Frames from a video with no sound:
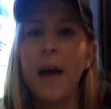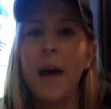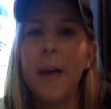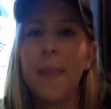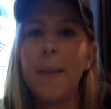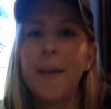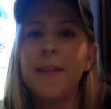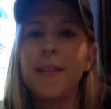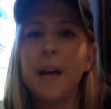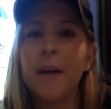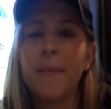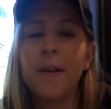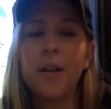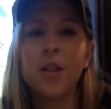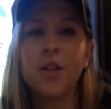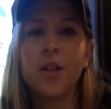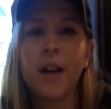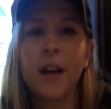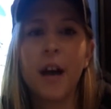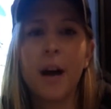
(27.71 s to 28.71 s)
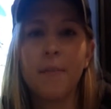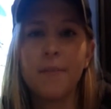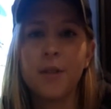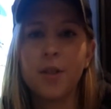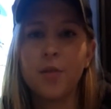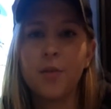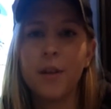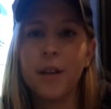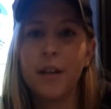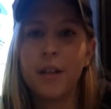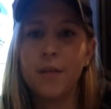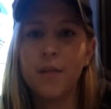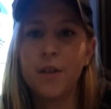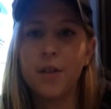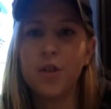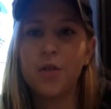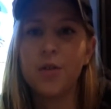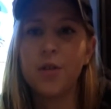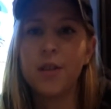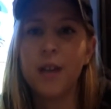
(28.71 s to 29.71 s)
and the damage that comes to an
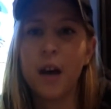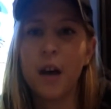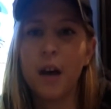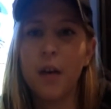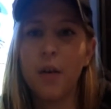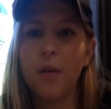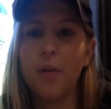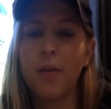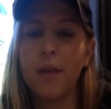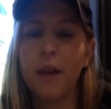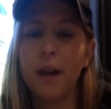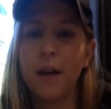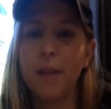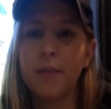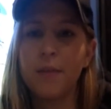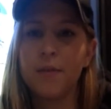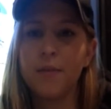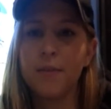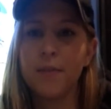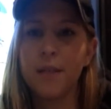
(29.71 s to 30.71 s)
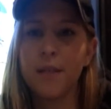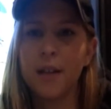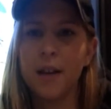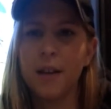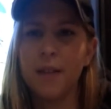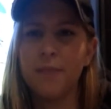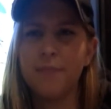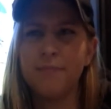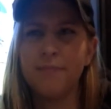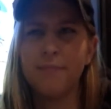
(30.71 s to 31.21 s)
individual's health that comes from the sun.